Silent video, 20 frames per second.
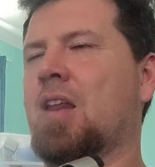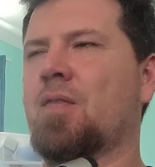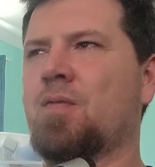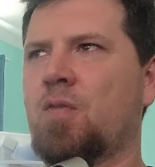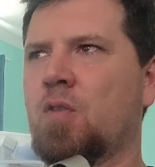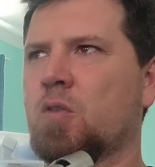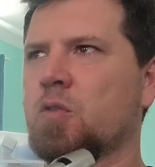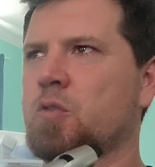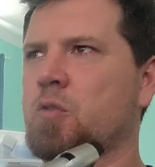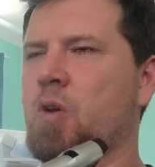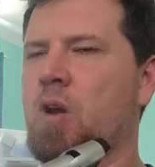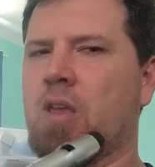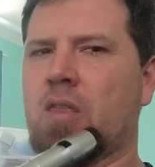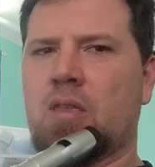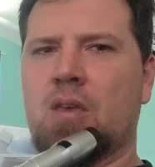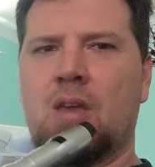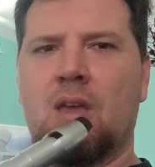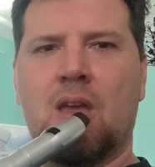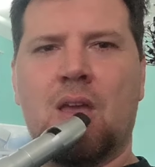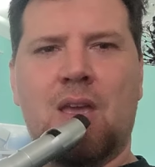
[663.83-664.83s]
at full strength
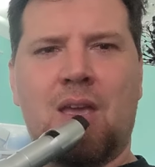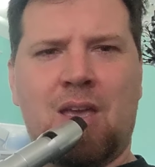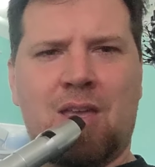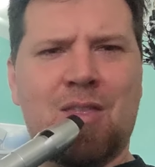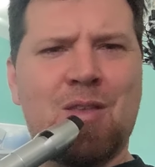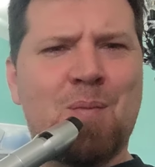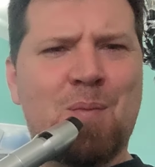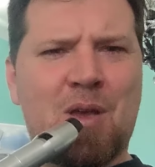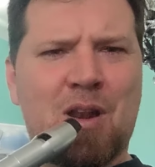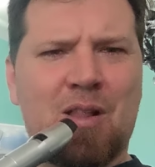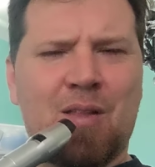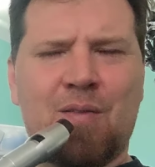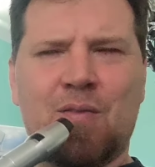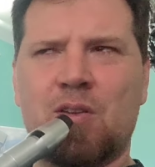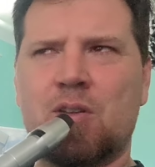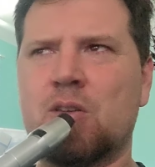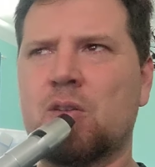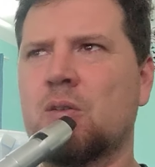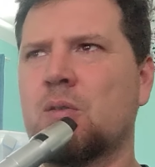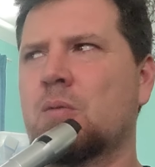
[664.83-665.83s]
in the middle of
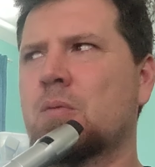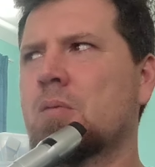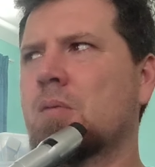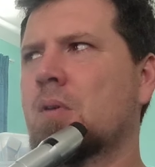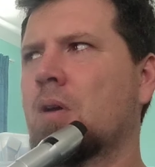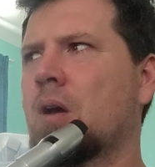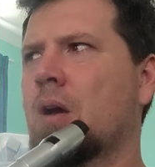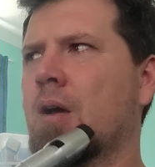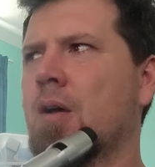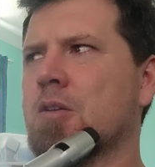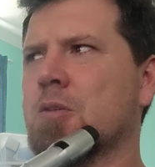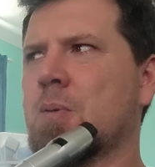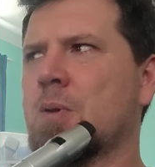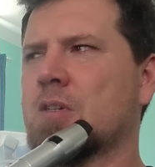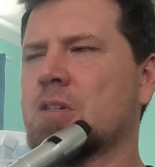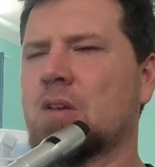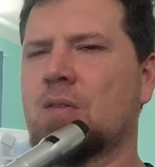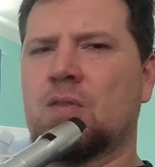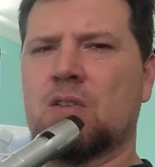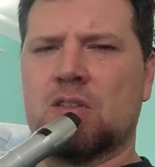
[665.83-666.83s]
a tune,
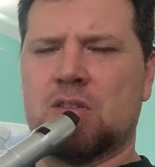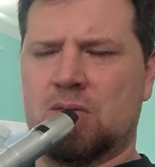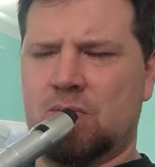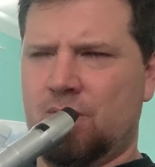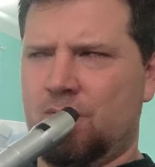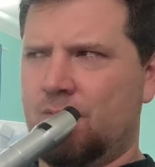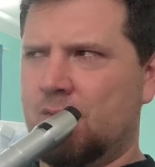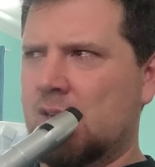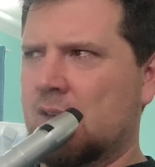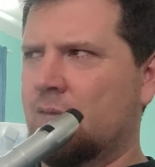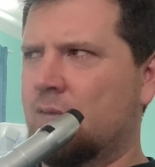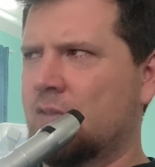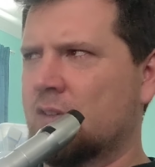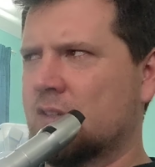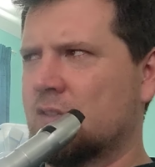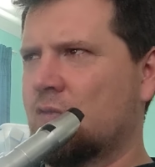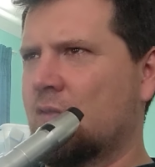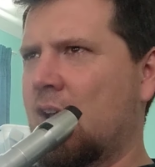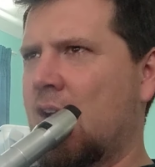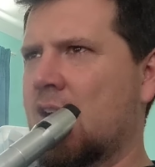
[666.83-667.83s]
especially if
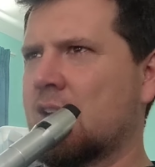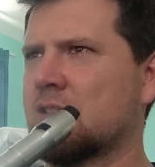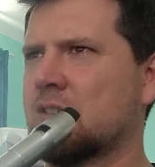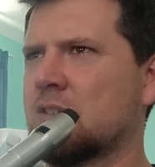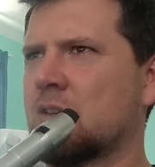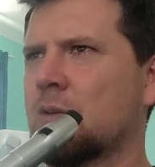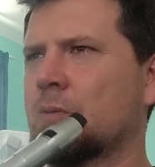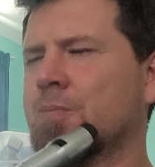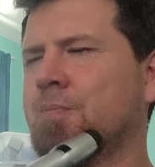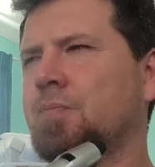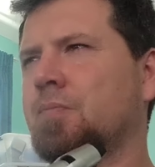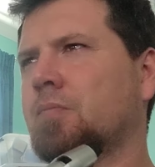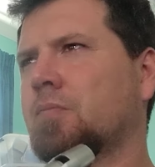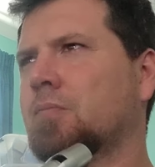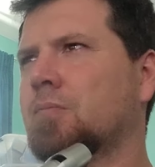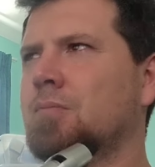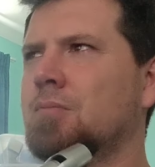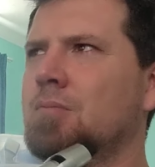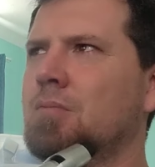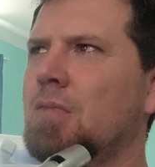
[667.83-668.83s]
it's fast. So
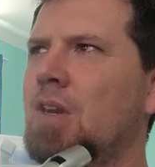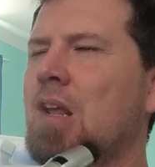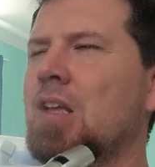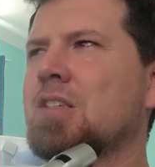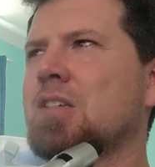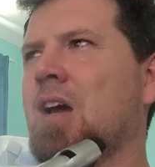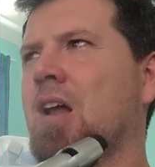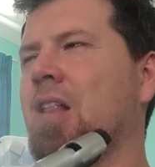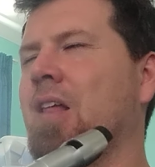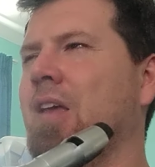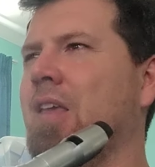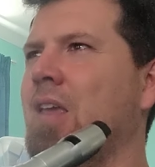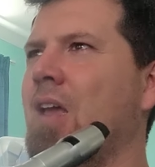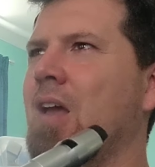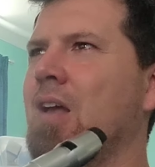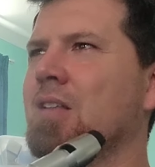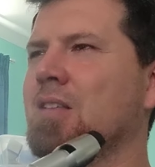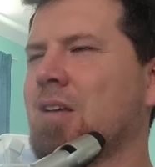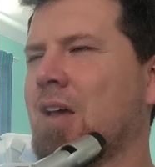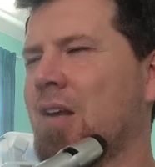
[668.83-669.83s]
it's kind of like,
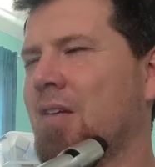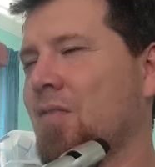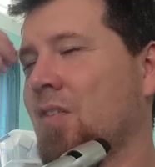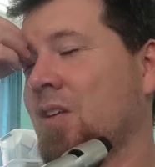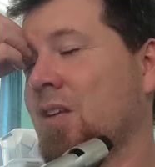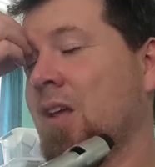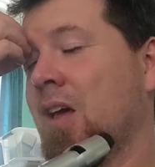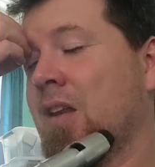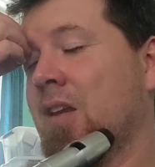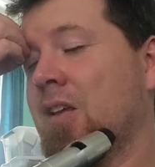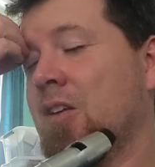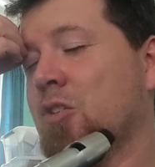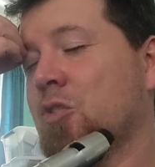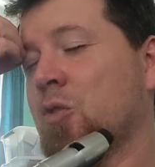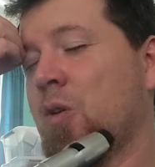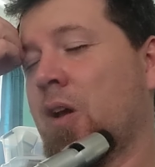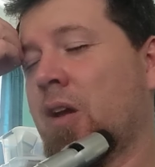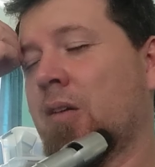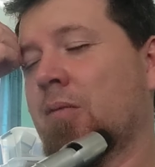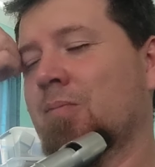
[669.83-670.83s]
yeah, it's kind of a neat
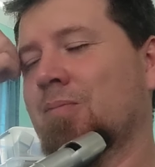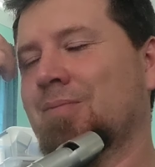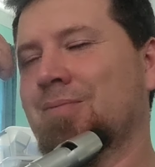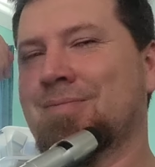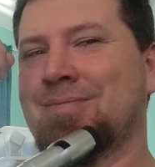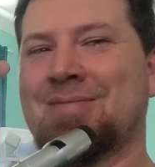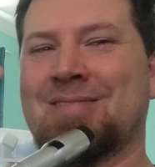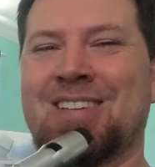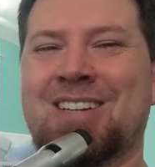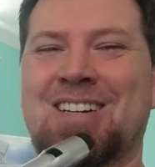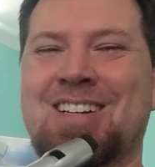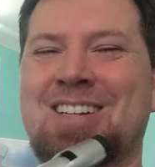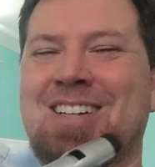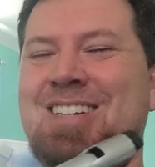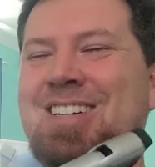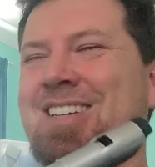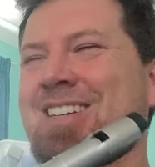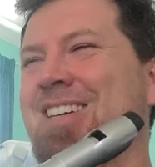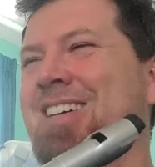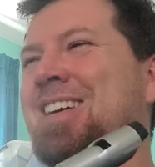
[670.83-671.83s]
trick,
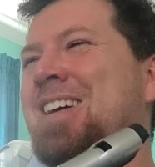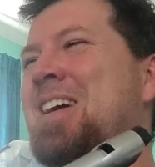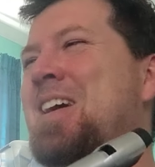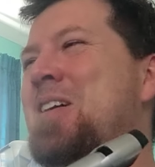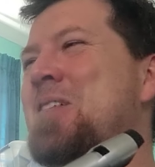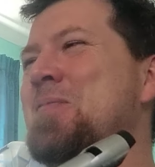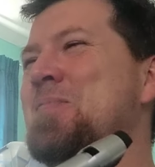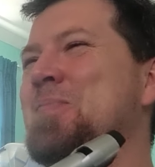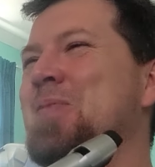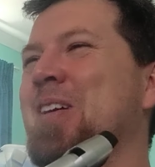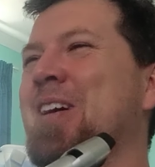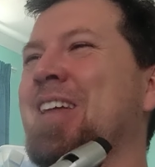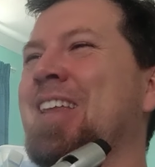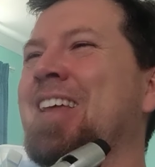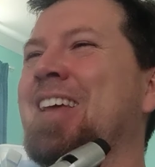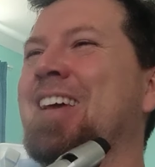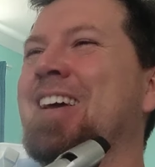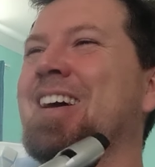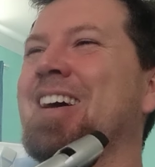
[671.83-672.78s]
but